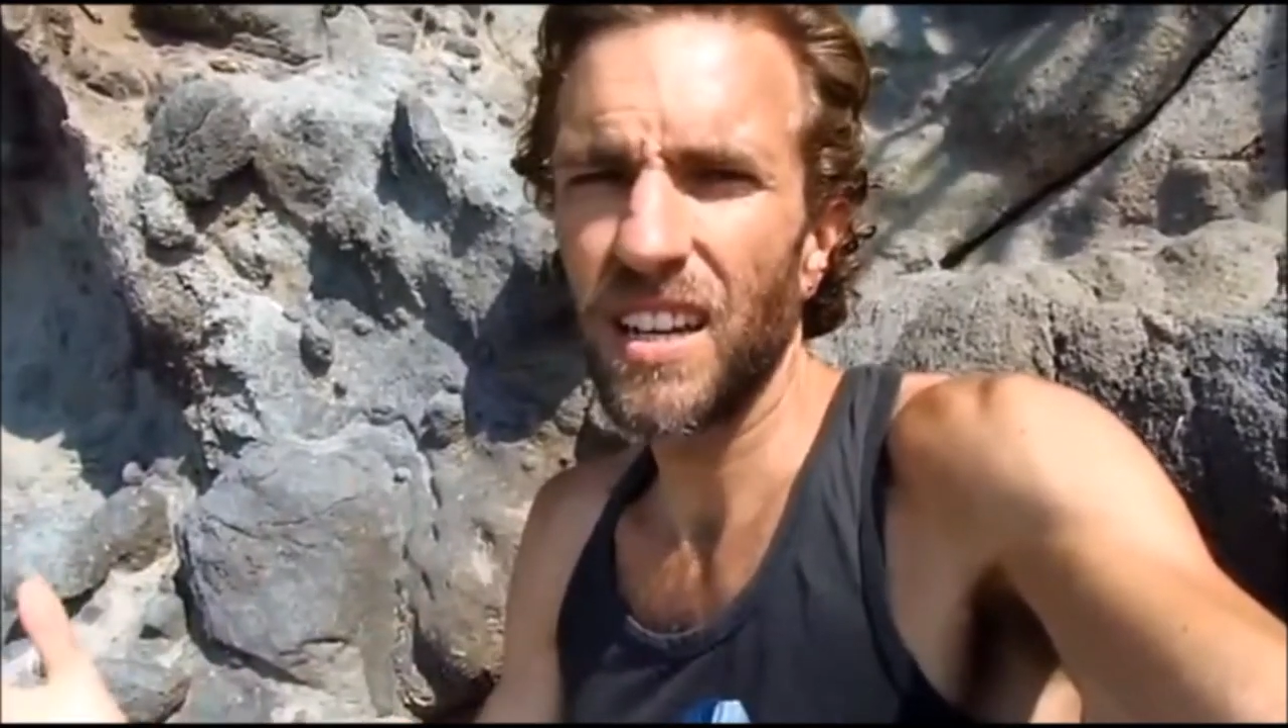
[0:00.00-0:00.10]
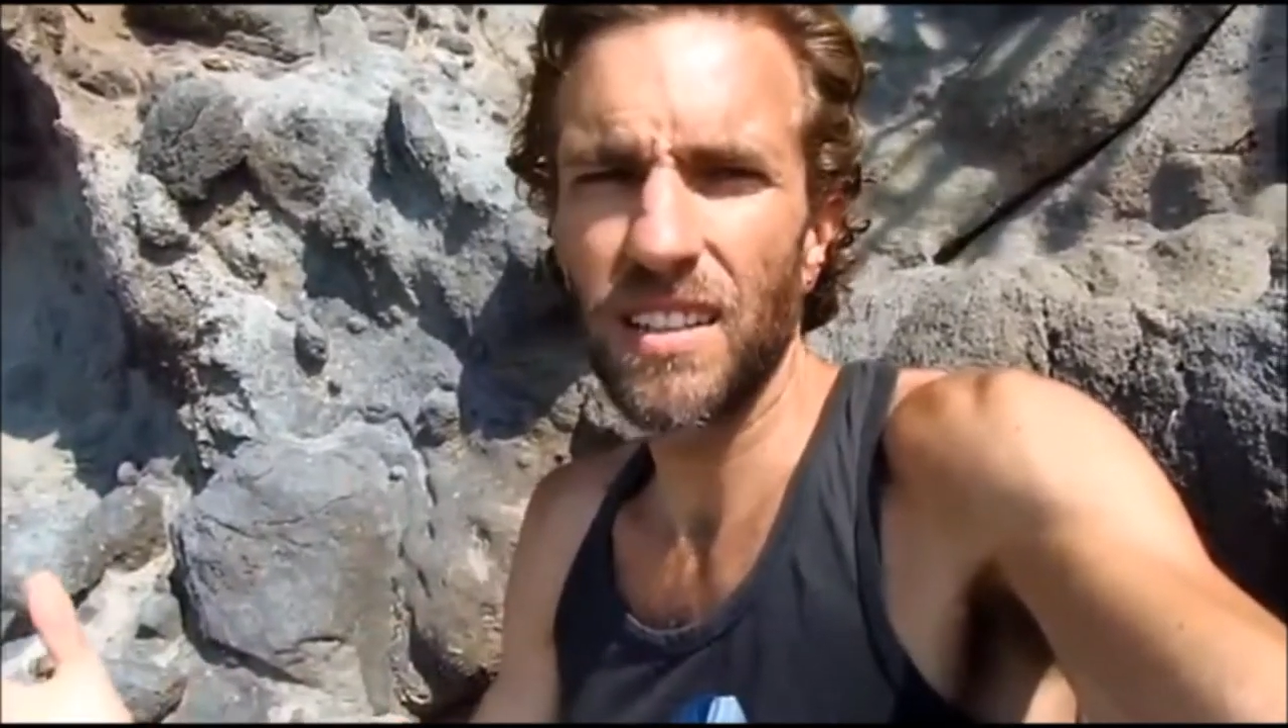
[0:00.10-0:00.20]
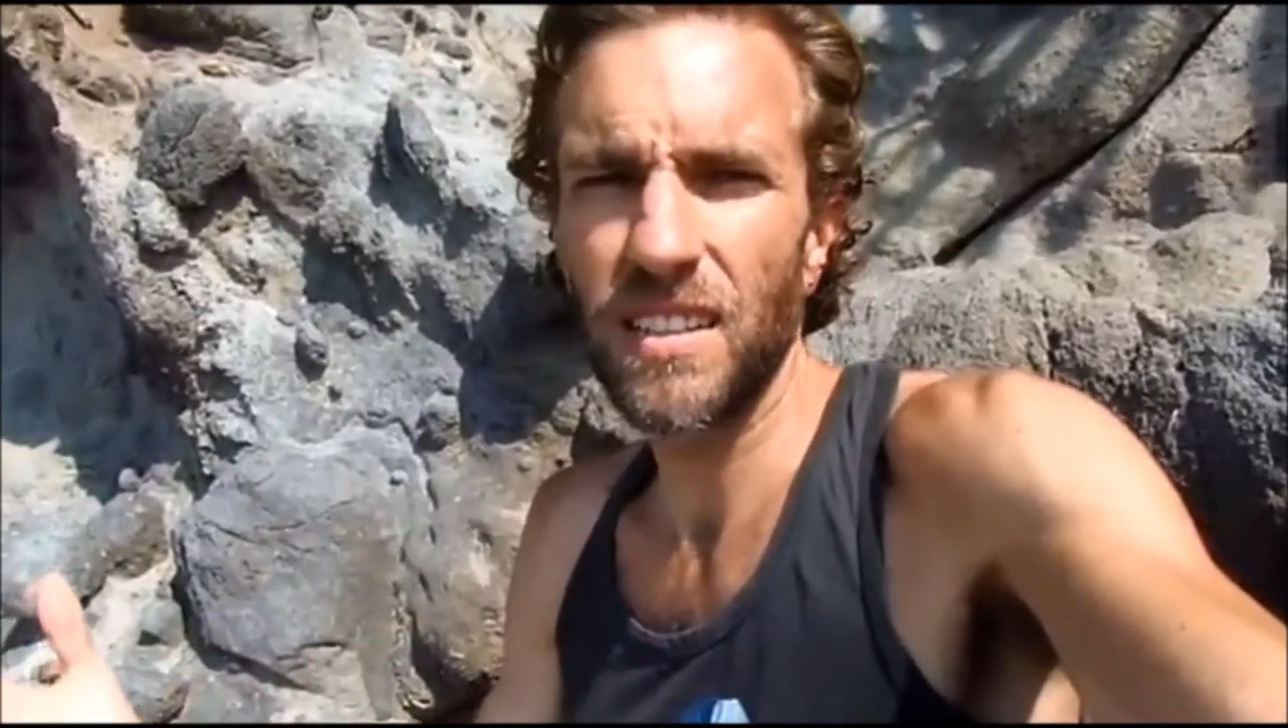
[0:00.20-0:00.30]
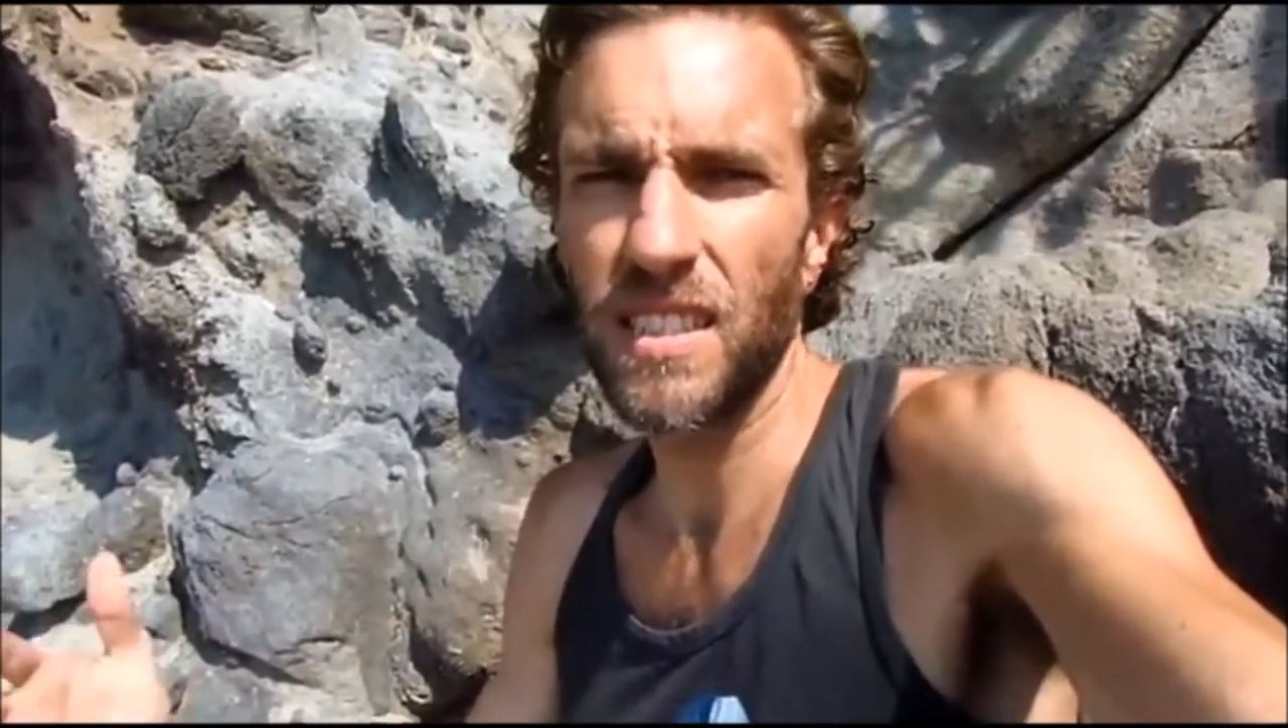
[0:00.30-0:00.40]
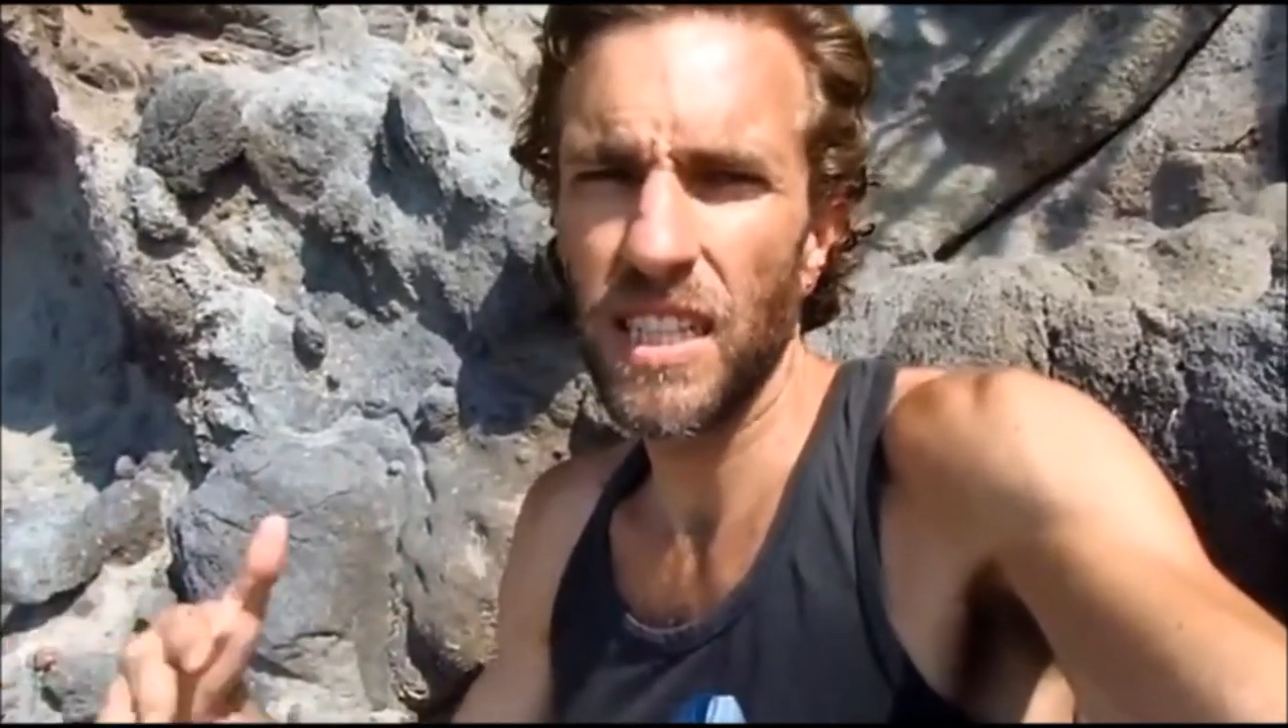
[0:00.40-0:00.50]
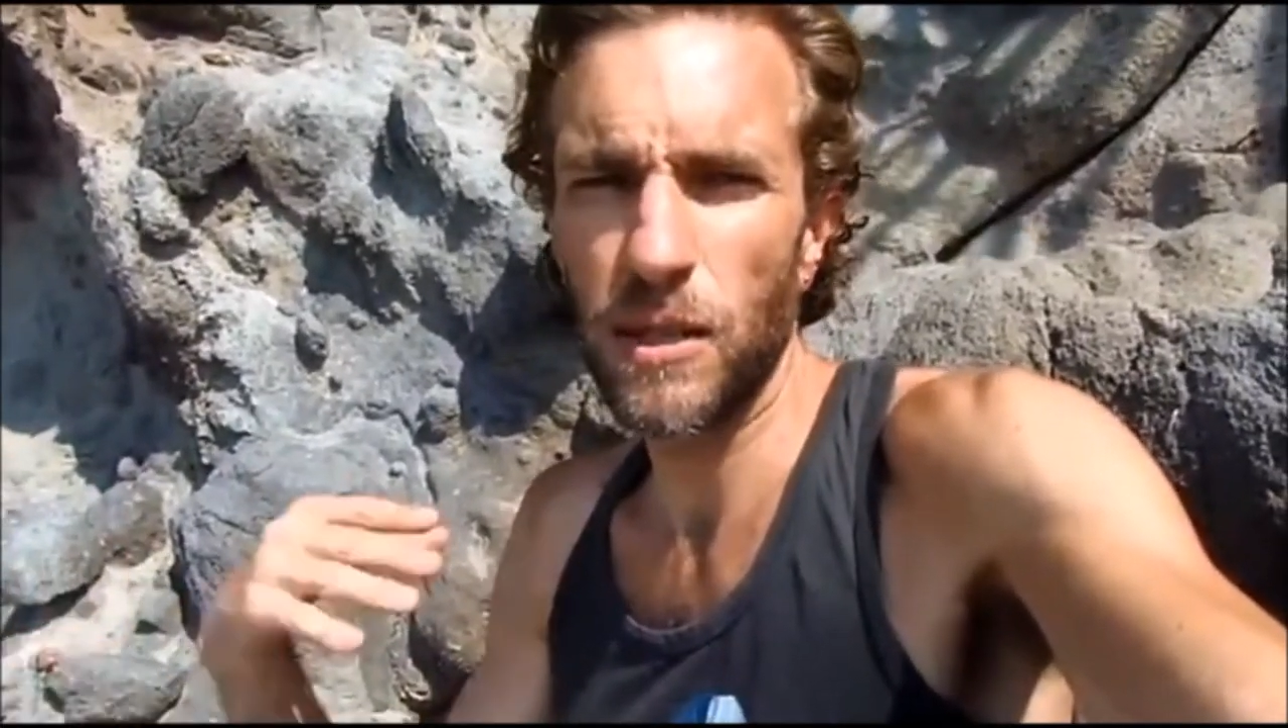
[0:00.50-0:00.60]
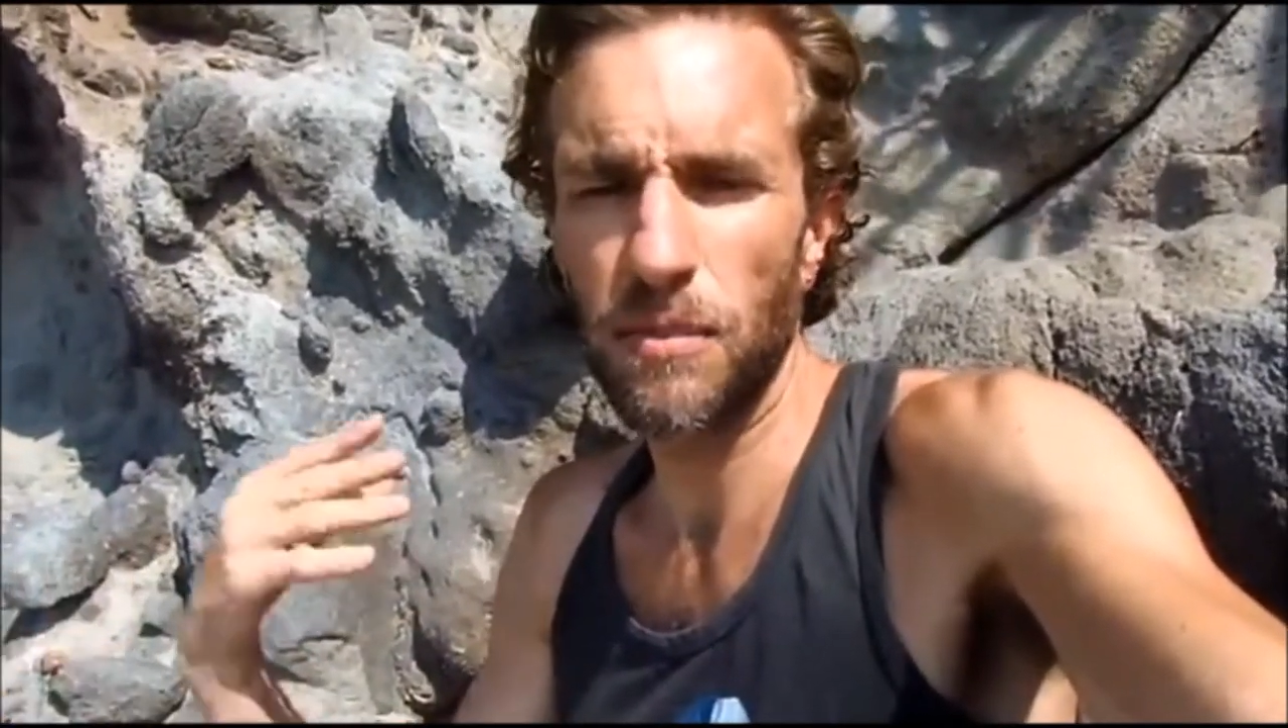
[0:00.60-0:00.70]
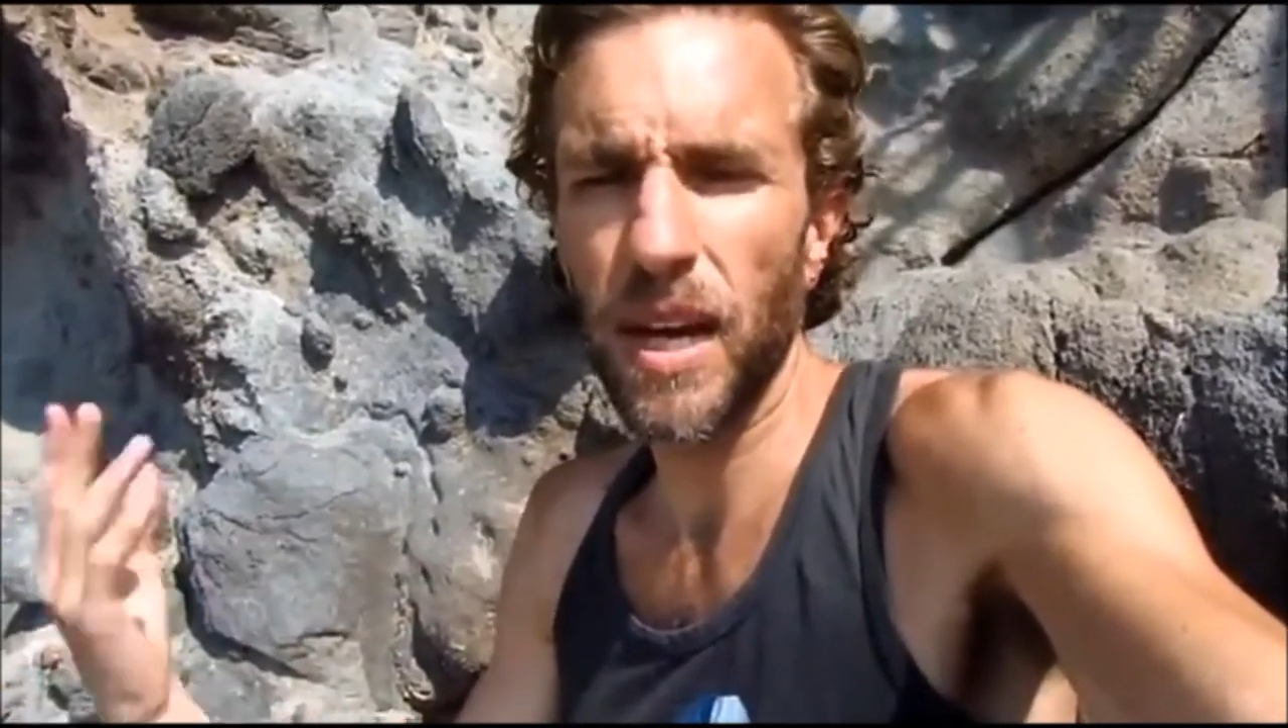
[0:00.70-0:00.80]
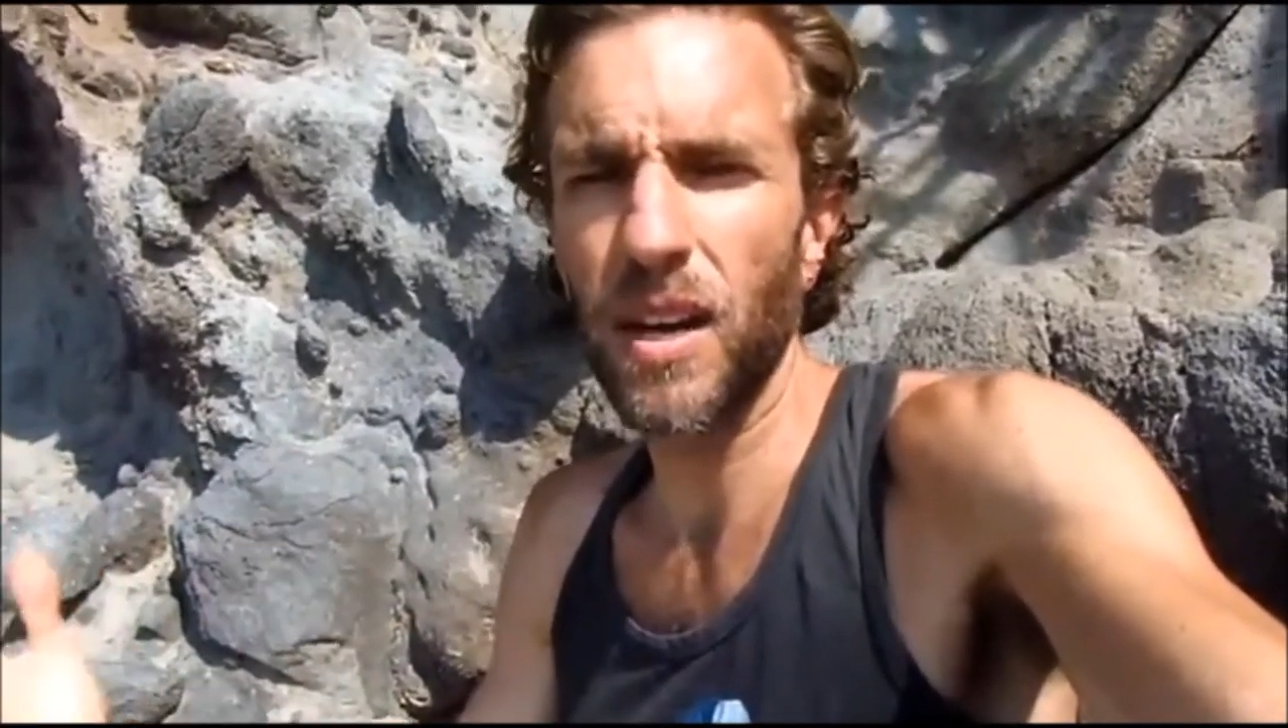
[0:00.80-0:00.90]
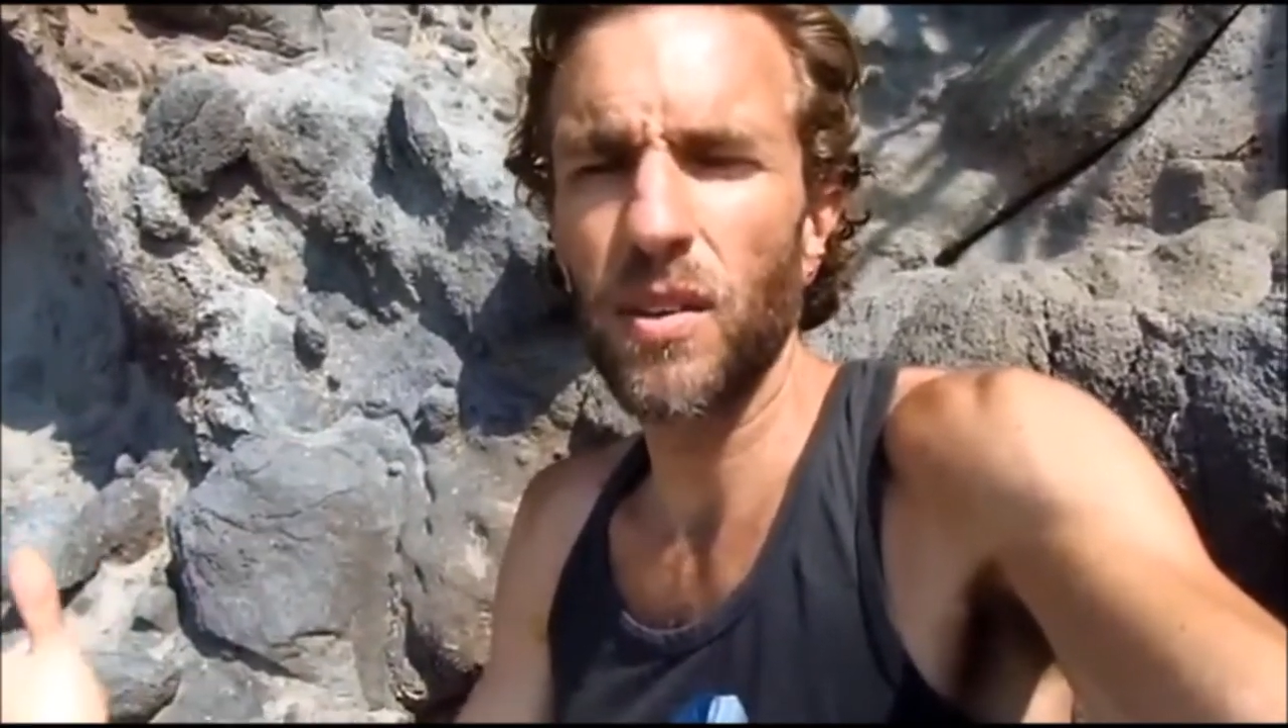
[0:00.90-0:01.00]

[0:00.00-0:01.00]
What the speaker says: Science